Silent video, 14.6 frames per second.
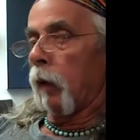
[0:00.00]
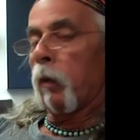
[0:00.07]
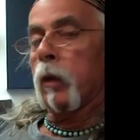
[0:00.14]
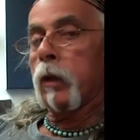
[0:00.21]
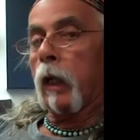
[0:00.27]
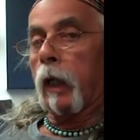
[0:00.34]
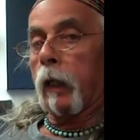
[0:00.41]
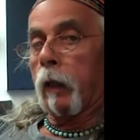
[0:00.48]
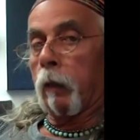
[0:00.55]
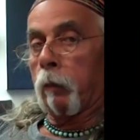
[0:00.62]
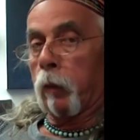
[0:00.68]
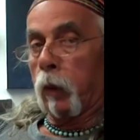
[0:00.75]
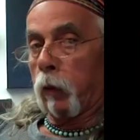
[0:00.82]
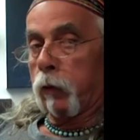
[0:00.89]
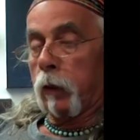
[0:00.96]
I wish I had
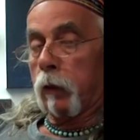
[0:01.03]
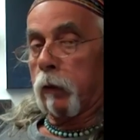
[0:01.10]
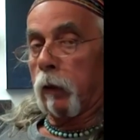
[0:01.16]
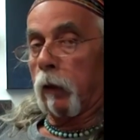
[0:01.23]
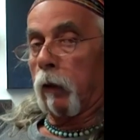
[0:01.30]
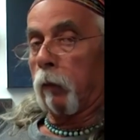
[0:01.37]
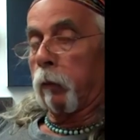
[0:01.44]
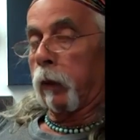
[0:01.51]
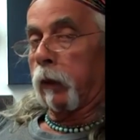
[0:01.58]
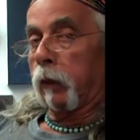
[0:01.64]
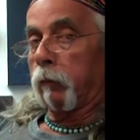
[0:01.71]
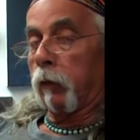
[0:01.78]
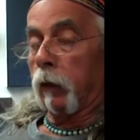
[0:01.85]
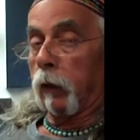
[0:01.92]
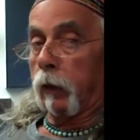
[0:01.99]
approached this a little bit
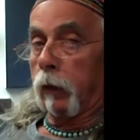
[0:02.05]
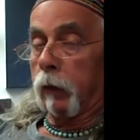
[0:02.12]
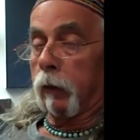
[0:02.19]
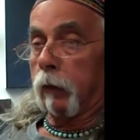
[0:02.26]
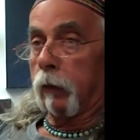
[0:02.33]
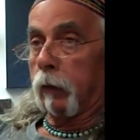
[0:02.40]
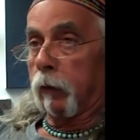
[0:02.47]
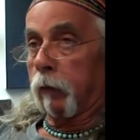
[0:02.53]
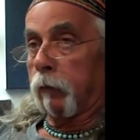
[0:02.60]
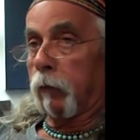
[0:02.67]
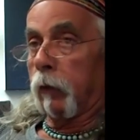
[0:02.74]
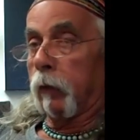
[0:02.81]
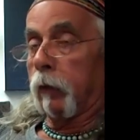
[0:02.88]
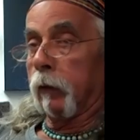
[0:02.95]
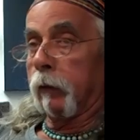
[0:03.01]
differently in, uh, as
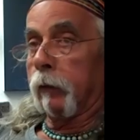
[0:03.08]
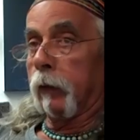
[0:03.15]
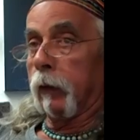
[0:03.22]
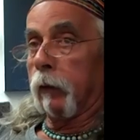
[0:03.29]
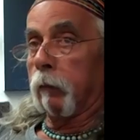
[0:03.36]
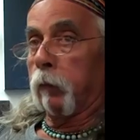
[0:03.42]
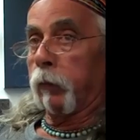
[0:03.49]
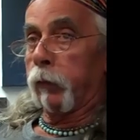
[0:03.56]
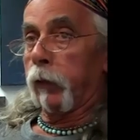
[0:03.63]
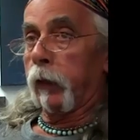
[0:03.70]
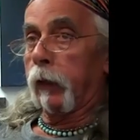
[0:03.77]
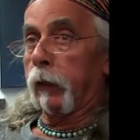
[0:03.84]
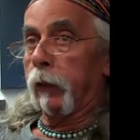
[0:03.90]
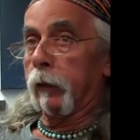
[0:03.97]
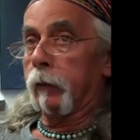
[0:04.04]
far as uh,
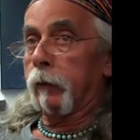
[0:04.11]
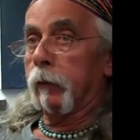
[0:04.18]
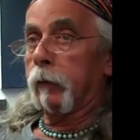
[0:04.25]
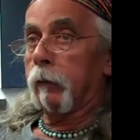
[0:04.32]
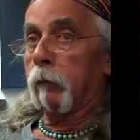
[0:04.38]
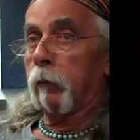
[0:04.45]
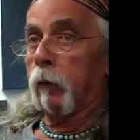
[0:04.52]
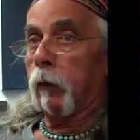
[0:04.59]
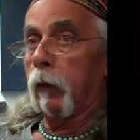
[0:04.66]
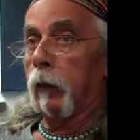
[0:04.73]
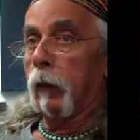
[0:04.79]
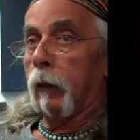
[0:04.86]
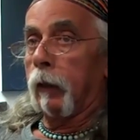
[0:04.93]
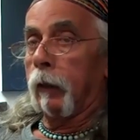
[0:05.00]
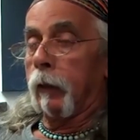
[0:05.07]
presenting this
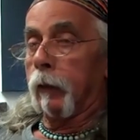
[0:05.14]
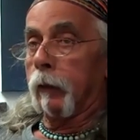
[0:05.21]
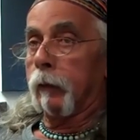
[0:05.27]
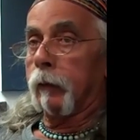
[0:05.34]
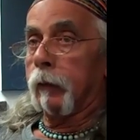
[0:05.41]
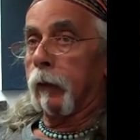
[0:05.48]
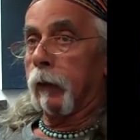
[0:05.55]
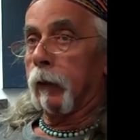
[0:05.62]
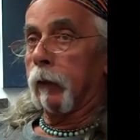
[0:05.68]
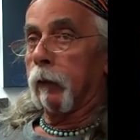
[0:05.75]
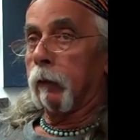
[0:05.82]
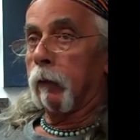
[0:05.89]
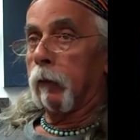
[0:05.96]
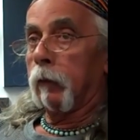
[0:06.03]
this uh,